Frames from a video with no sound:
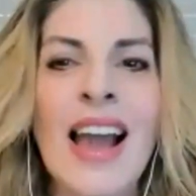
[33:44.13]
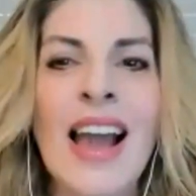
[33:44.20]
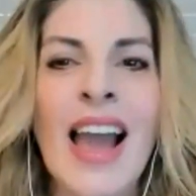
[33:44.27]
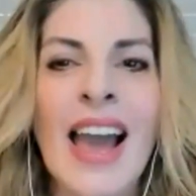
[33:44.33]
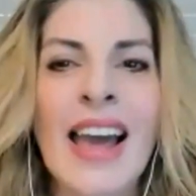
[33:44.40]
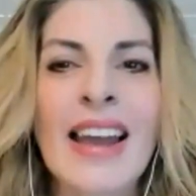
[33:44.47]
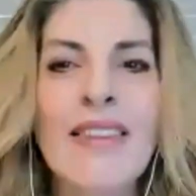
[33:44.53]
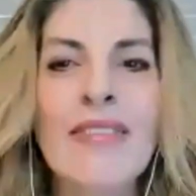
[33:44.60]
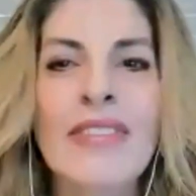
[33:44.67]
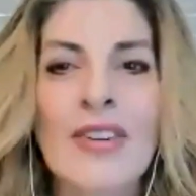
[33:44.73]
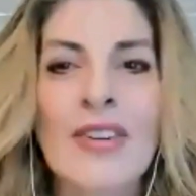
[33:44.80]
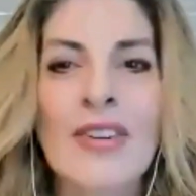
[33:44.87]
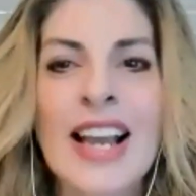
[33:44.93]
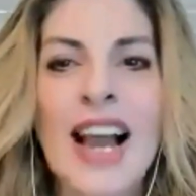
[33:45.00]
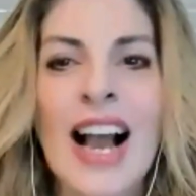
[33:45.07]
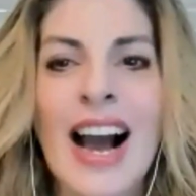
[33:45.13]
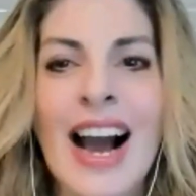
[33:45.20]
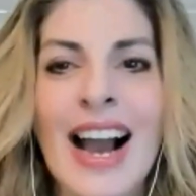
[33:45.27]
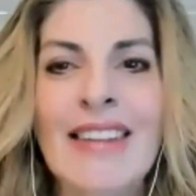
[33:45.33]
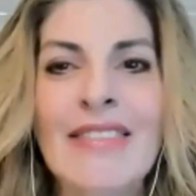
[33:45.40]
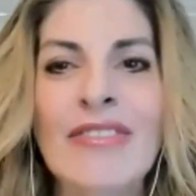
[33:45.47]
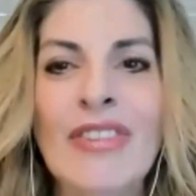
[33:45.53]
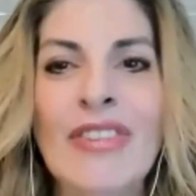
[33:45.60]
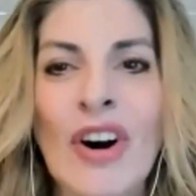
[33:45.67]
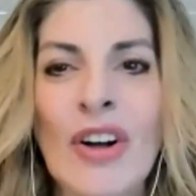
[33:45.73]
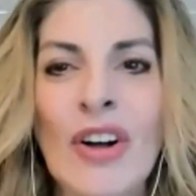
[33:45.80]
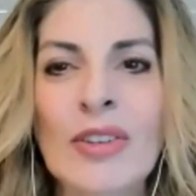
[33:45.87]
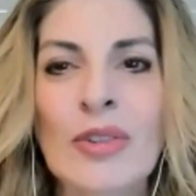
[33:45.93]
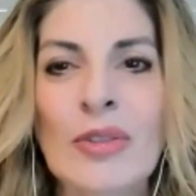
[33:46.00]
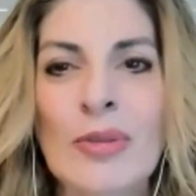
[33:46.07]
had a very high
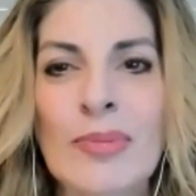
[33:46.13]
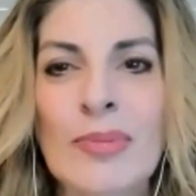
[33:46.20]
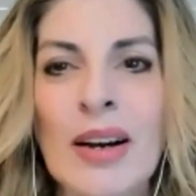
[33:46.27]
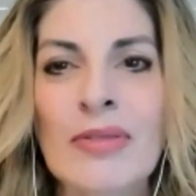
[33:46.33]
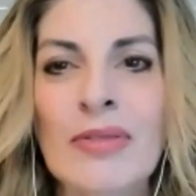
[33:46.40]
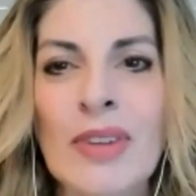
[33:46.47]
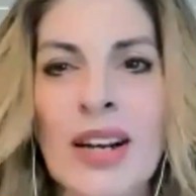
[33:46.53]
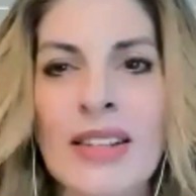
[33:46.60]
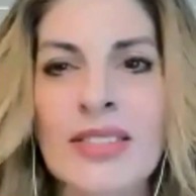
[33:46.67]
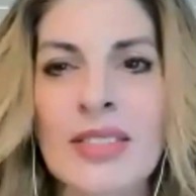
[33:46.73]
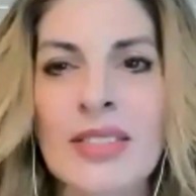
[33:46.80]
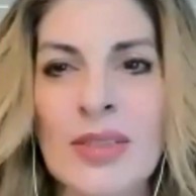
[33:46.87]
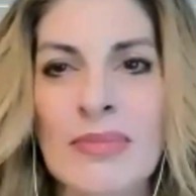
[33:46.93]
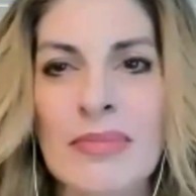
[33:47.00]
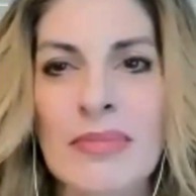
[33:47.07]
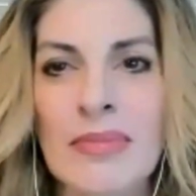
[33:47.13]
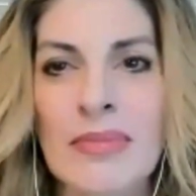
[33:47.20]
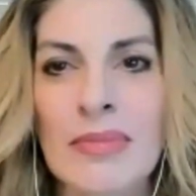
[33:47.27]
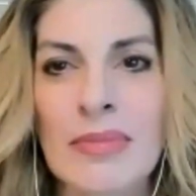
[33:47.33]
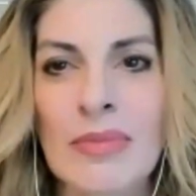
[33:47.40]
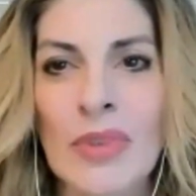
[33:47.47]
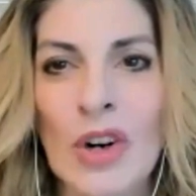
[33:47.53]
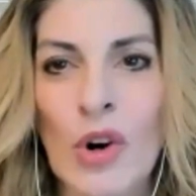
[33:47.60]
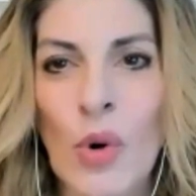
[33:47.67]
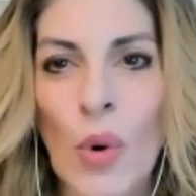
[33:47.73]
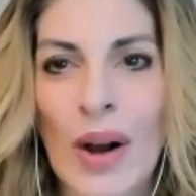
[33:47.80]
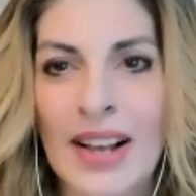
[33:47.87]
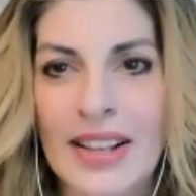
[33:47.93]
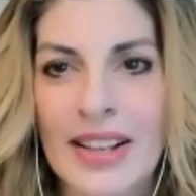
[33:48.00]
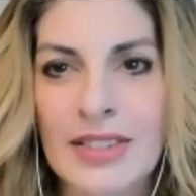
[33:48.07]
volume of custom
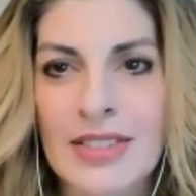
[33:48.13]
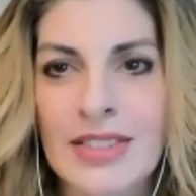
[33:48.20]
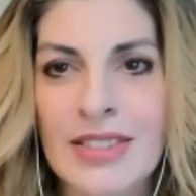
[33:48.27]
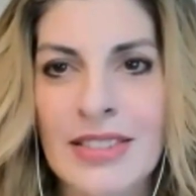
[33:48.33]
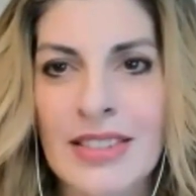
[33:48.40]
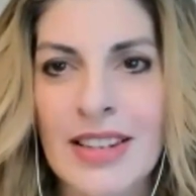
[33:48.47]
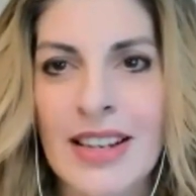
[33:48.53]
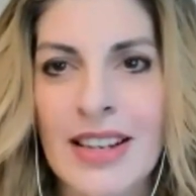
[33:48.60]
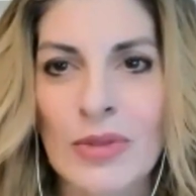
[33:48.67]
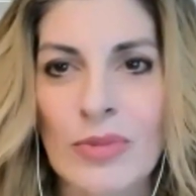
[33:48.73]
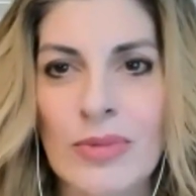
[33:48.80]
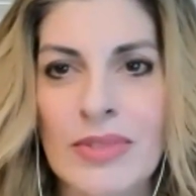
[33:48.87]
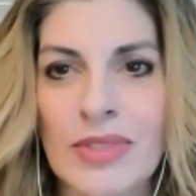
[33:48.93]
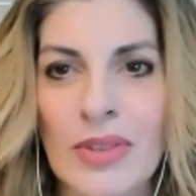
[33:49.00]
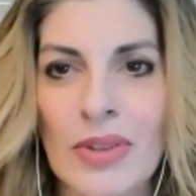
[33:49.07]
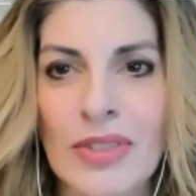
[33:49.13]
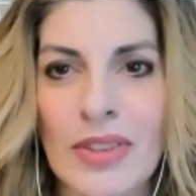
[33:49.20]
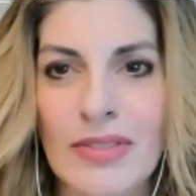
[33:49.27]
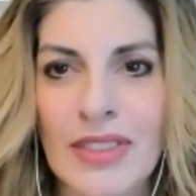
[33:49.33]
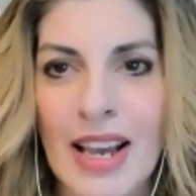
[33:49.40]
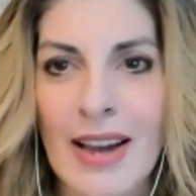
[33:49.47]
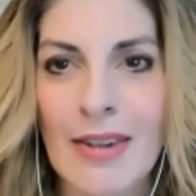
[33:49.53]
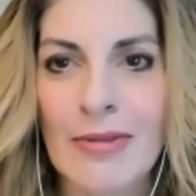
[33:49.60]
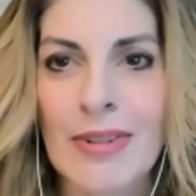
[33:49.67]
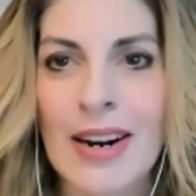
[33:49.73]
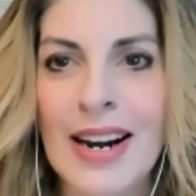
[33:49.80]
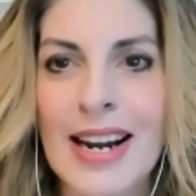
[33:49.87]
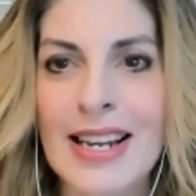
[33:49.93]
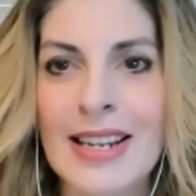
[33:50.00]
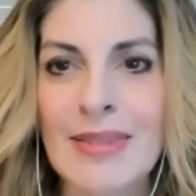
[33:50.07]
requests as a result of that,
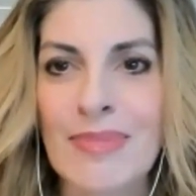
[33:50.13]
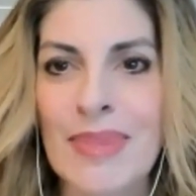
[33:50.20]
right?